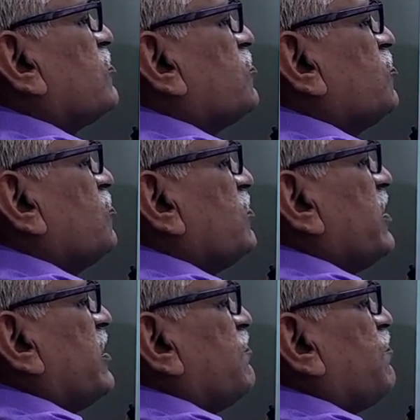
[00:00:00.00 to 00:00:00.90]

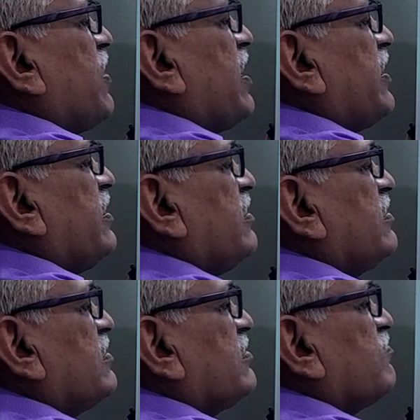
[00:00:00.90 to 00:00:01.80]
2n pi
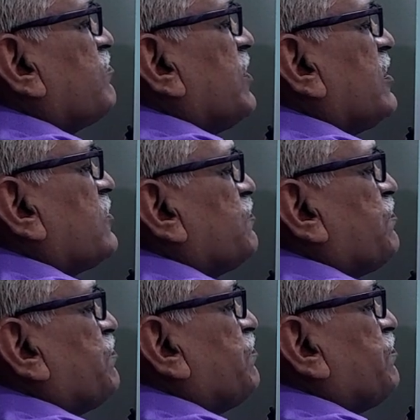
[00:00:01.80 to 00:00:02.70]
plus
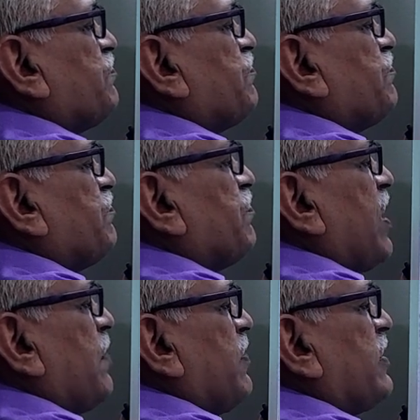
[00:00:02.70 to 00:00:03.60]

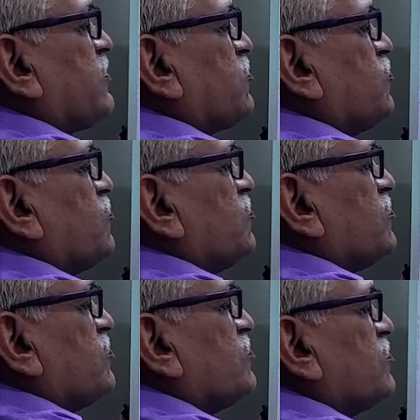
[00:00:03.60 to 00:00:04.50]
pi by 2
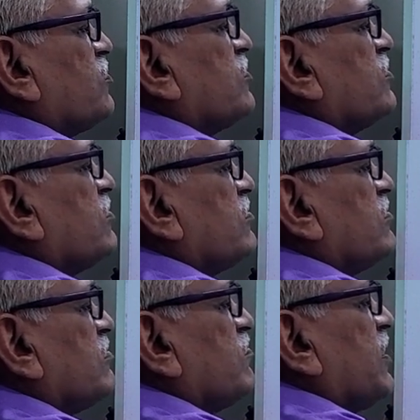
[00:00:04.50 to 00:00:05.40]

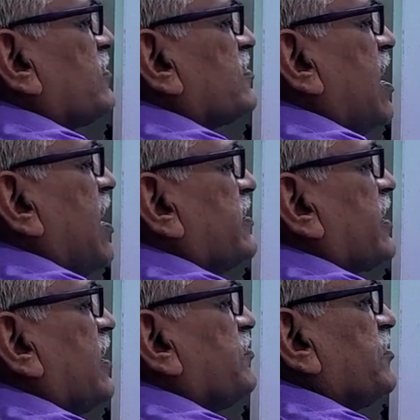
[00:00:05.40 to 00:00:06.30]
plus I
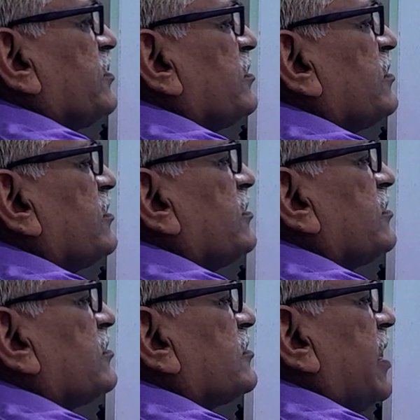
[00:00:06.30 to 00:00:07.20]
times
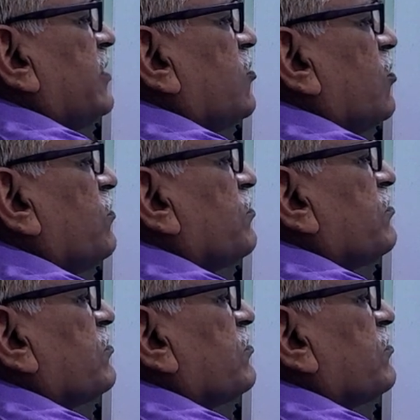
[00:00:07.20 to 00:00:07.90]
sin of